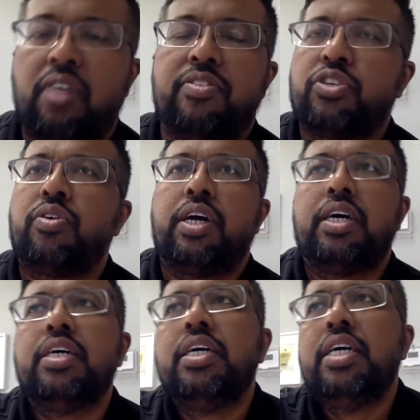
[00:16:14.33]
servers
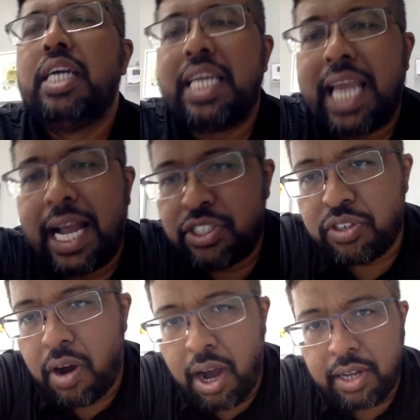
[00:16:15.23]
gonna catch
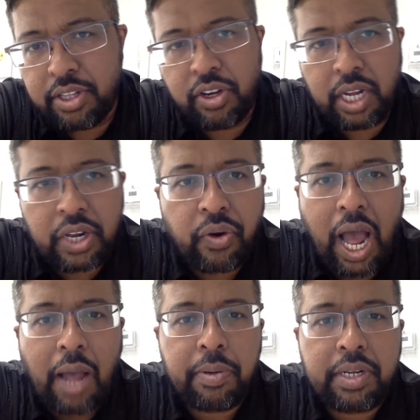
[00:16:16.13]
it on. They're gonna
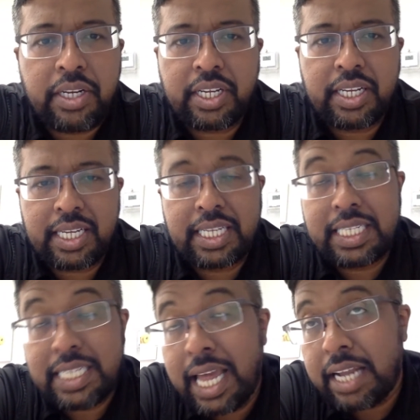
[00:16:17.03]
grab it and you can
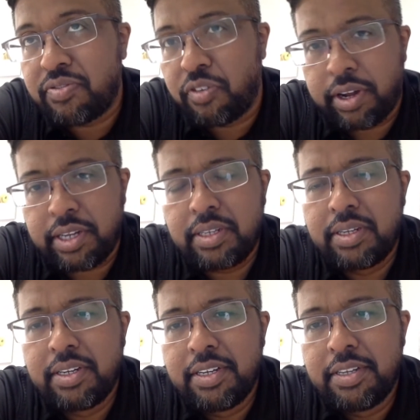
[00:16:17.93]
get dinged for it,
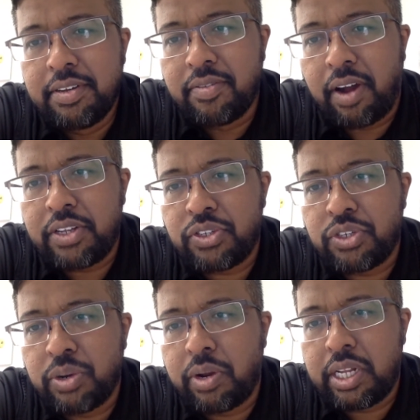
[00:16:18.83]
right? So
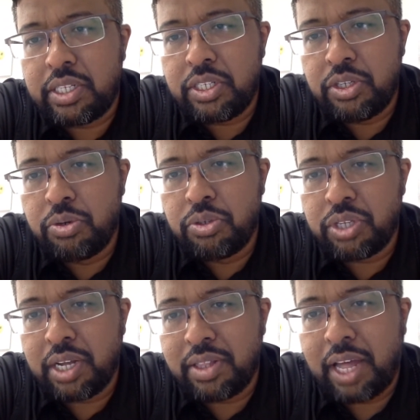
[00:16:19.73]
you don't want to
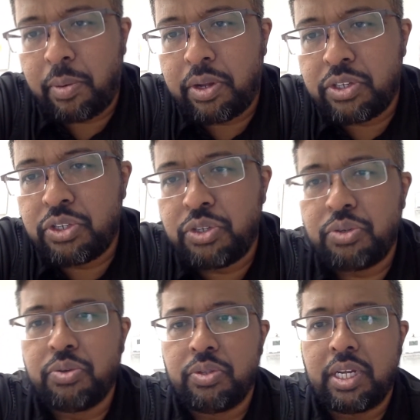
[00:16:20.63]
use that way to
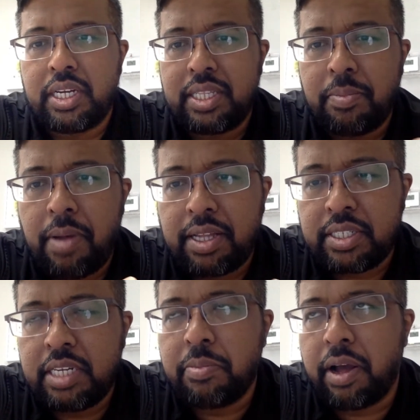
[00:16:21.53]
do the
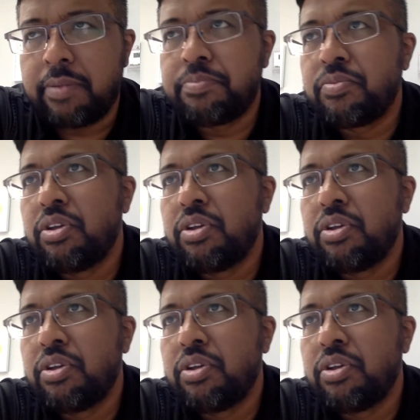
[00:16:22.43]
mass email.